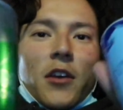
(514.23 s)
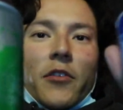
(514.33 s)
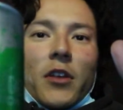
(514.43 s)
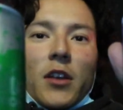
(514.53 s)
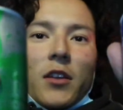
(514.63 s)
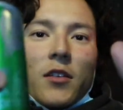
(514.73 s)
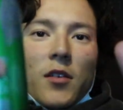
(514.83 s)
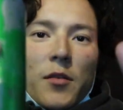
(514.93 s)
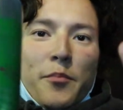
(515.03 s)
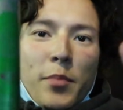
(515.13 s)
Green,
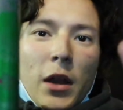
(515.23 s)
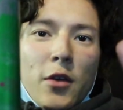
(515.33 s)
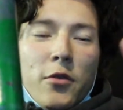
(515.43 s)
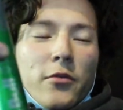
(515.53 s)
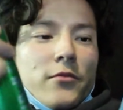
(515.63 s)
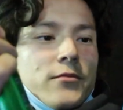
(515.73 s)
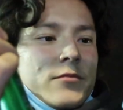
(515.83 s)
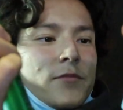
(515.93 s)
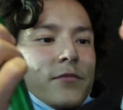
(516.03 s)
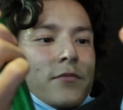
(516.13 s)
blue.
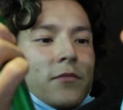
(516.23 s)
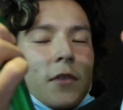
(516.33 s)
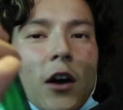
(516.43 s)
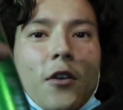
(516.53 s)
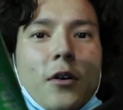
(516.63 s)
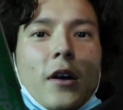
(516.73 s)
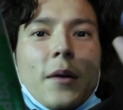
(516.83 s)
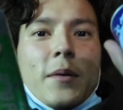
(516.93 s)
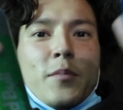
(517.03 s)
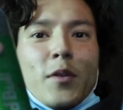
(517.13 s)
Oh,
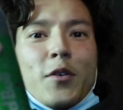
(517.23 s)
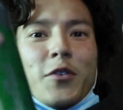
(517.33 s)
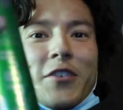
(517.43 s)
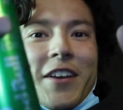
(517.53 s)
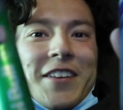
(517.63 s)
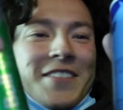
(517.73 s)
I mean blue green.